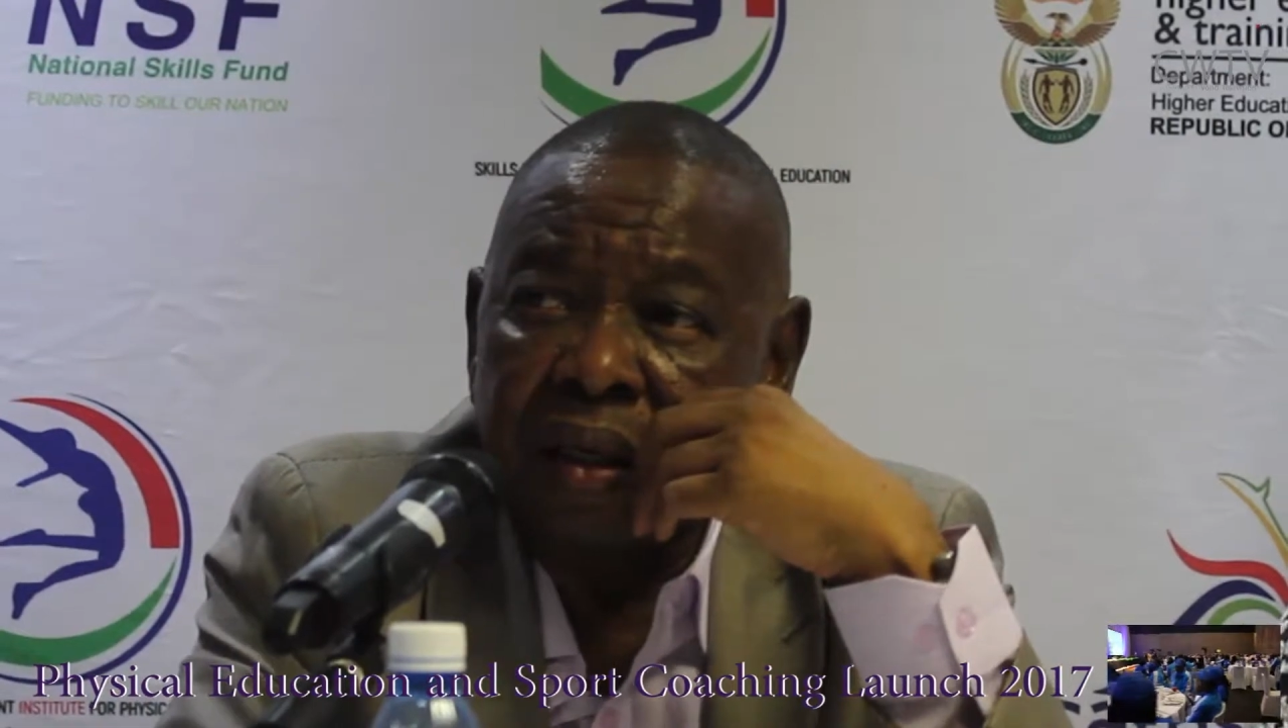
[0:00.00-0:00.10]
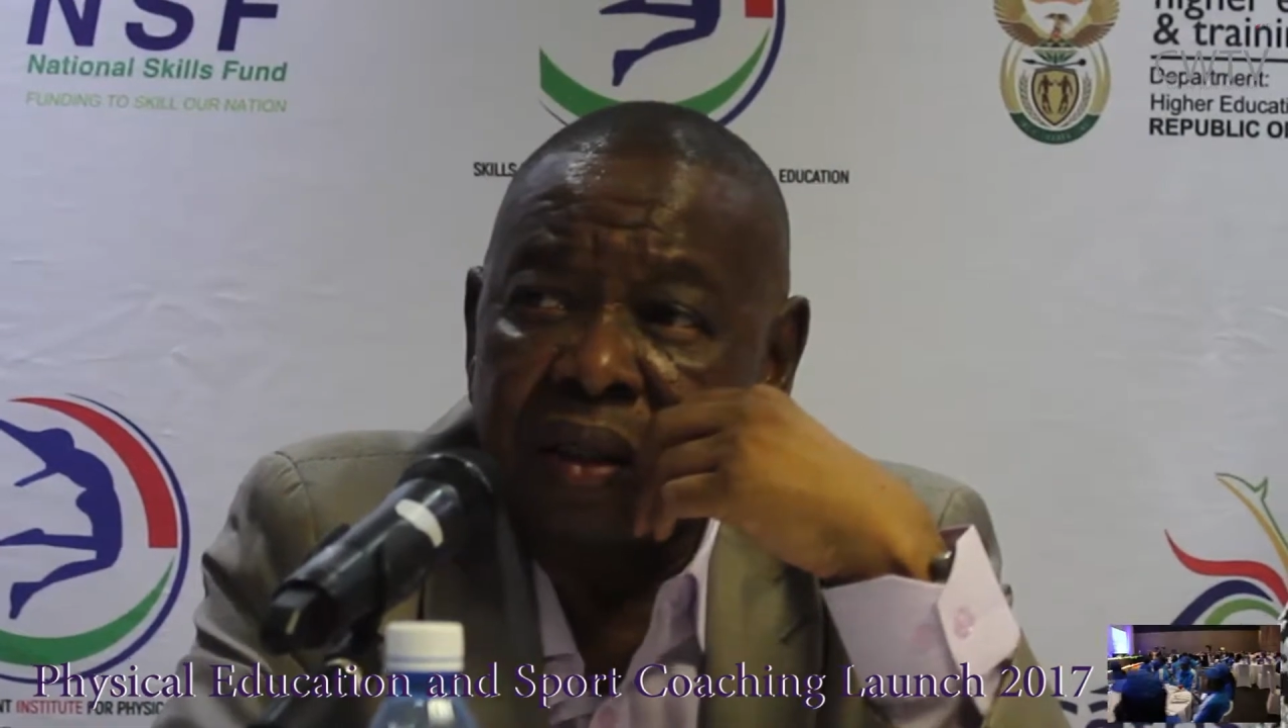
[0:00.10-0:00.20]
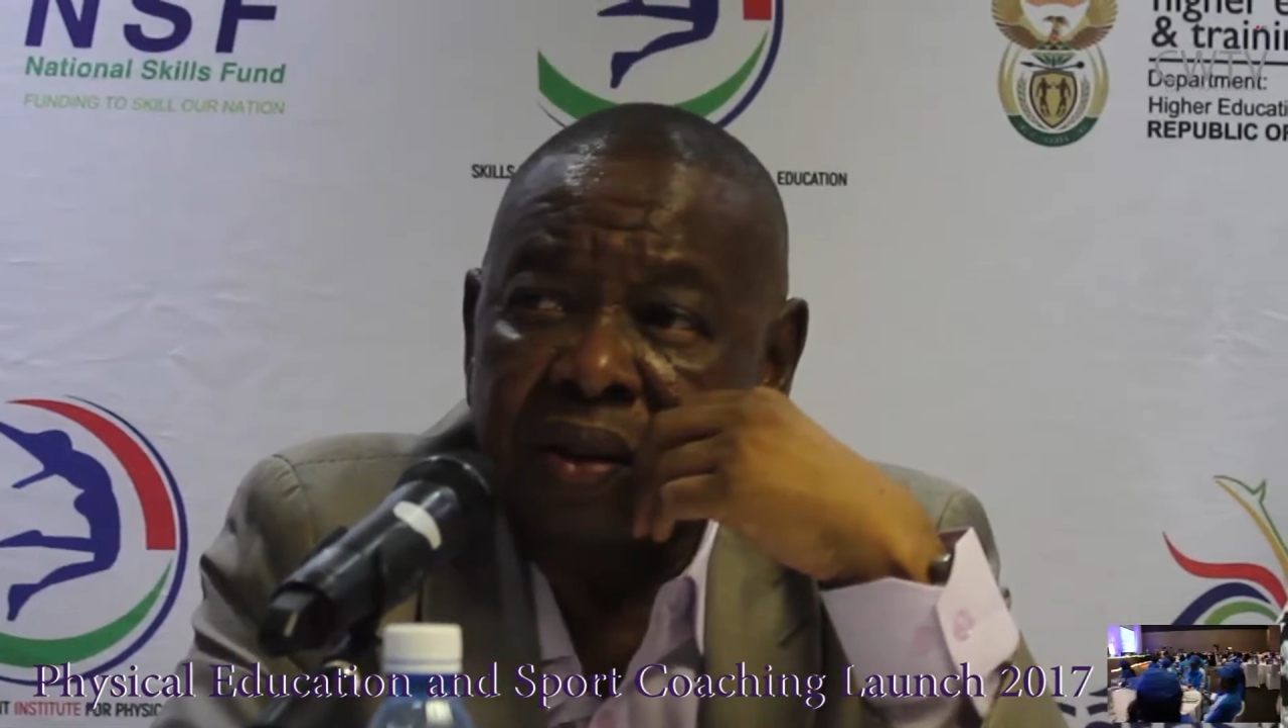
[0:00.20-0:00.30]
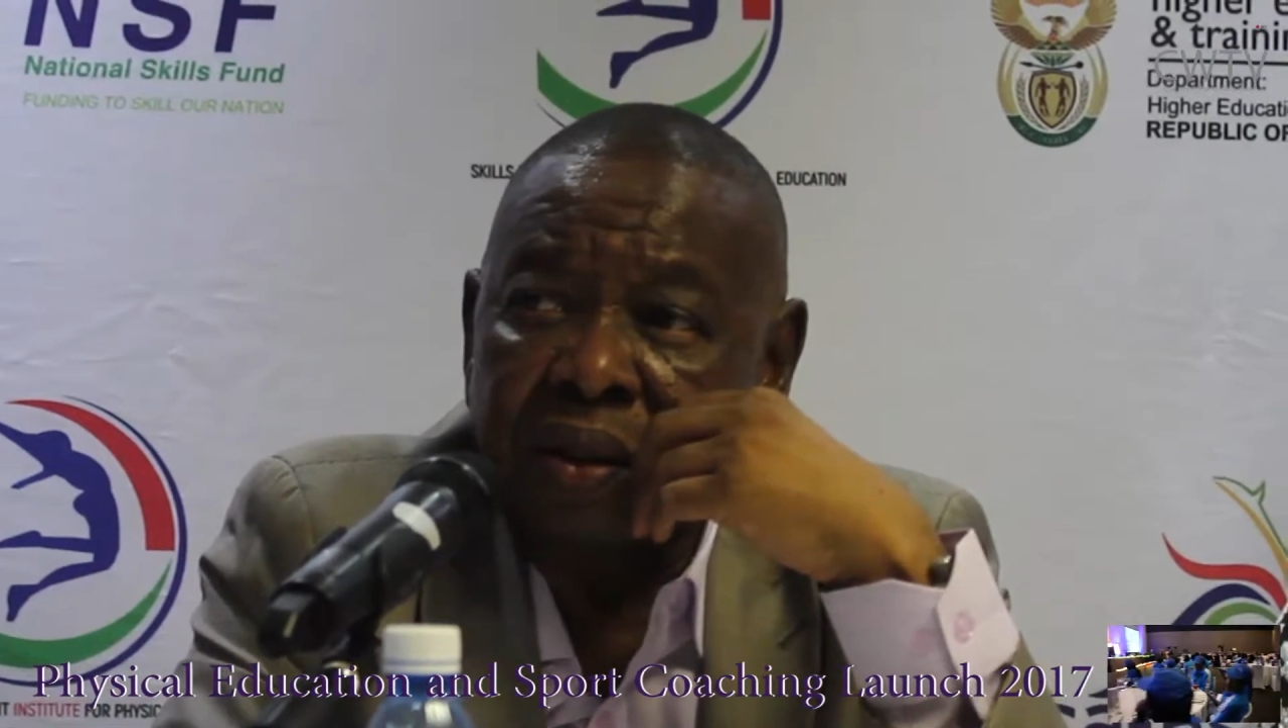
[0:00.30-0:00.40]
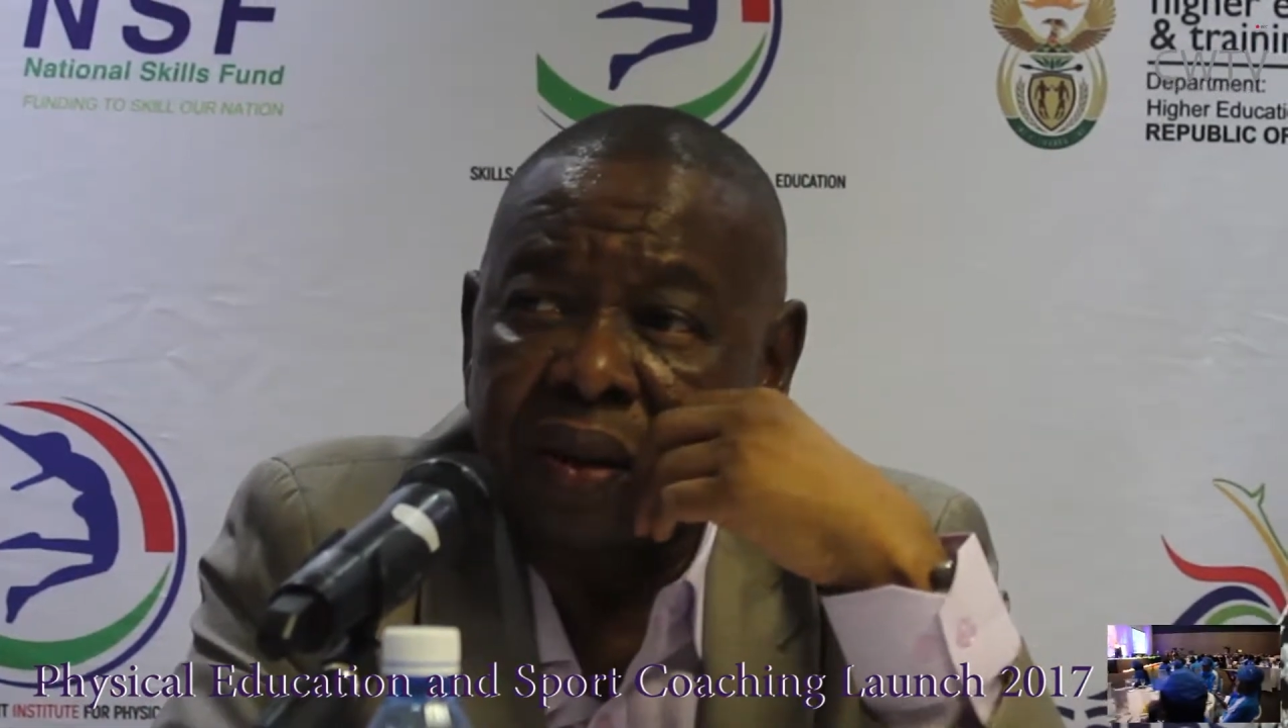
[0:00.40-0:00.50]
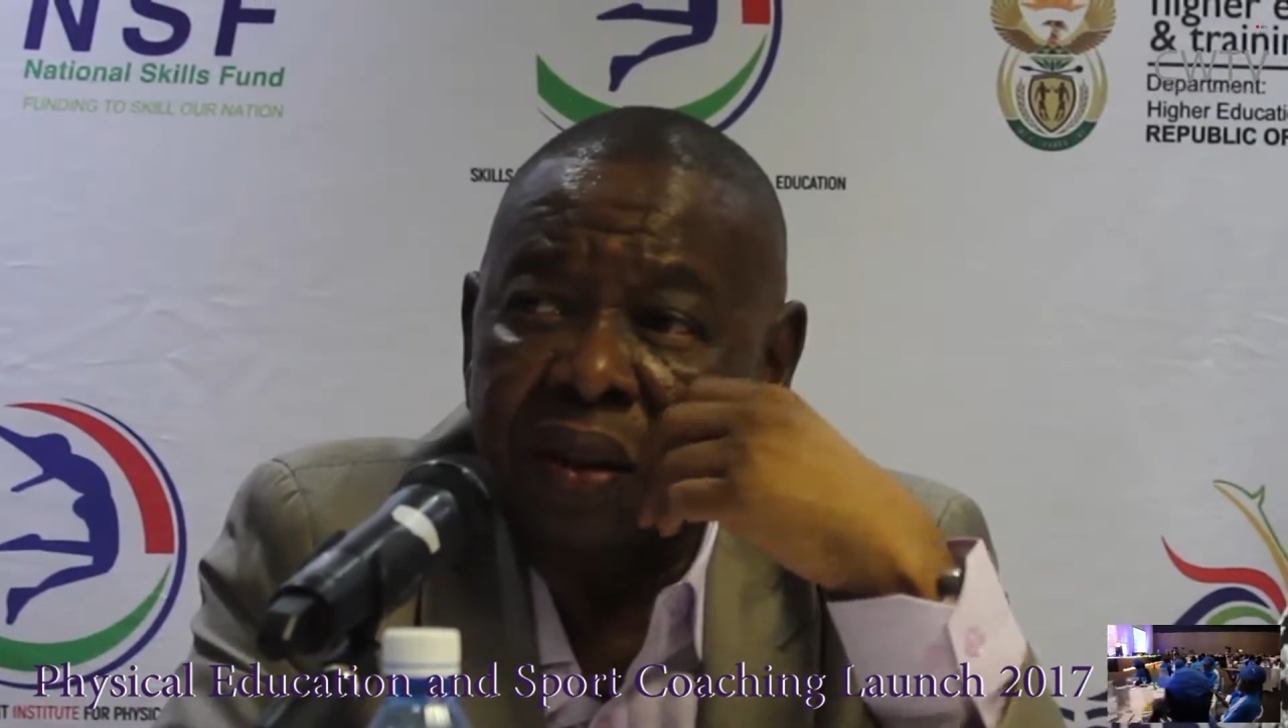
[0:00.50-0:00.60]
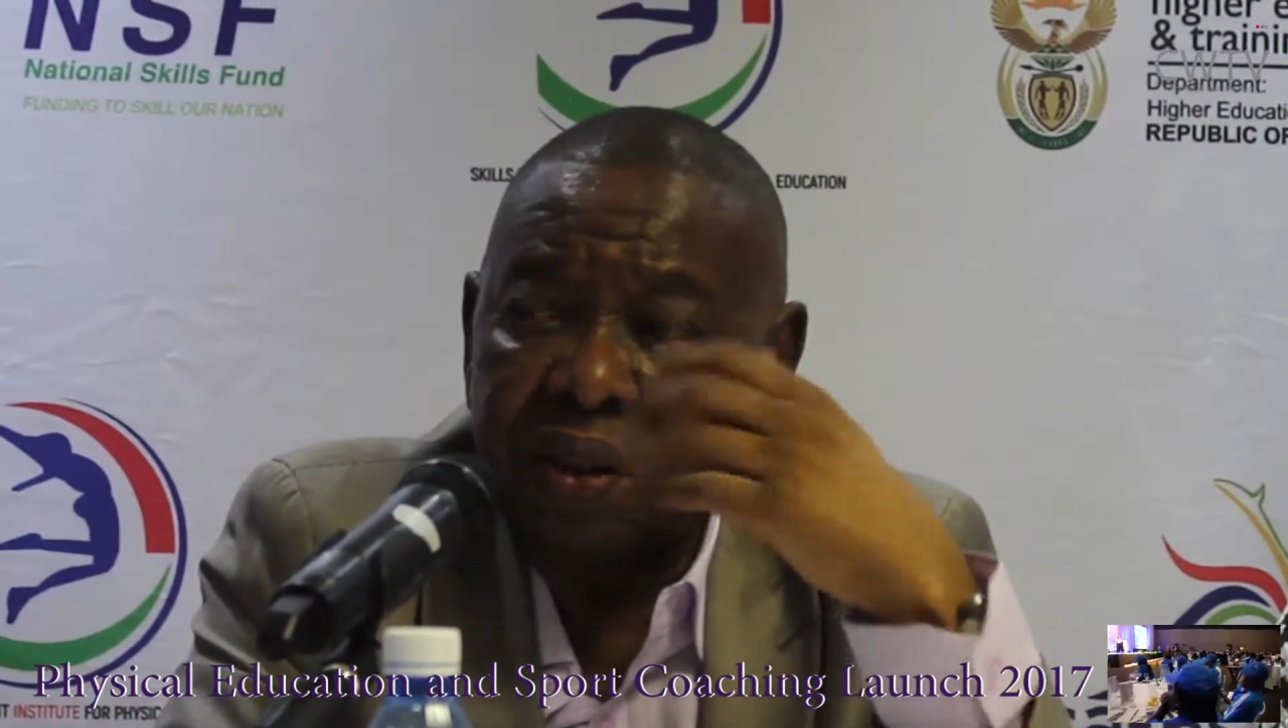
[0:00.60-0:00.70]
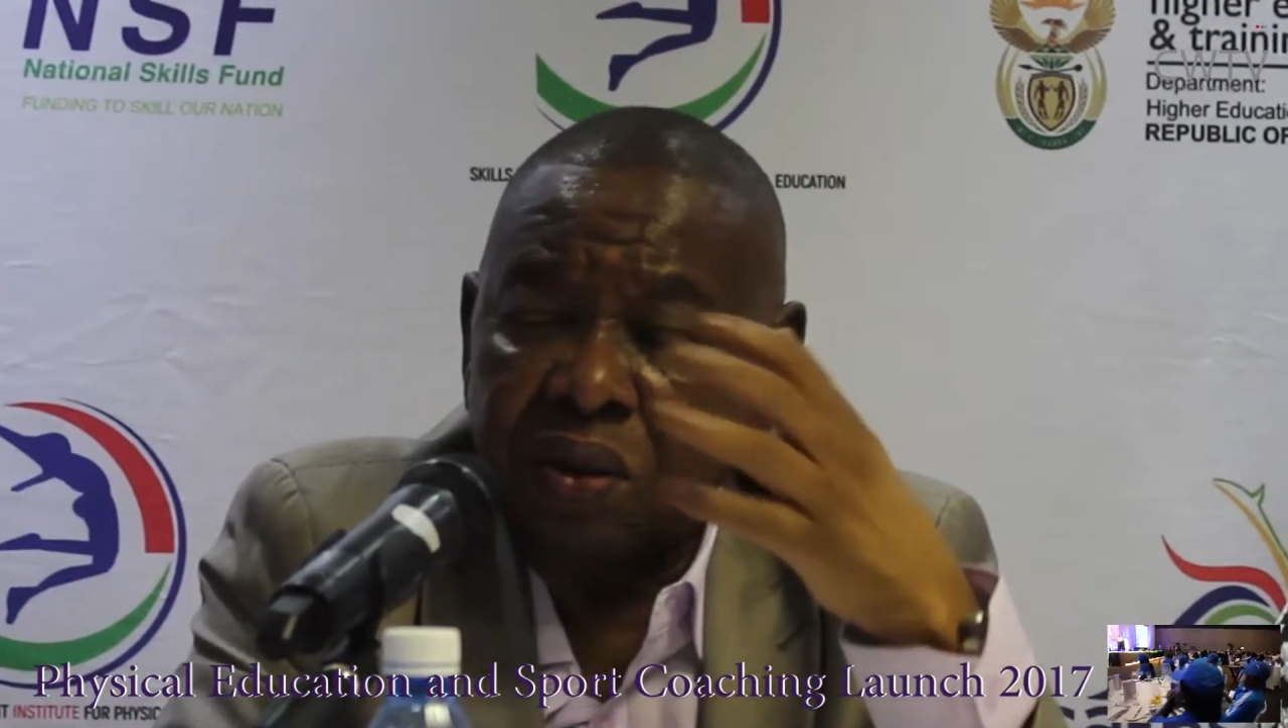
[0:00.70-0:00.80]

So these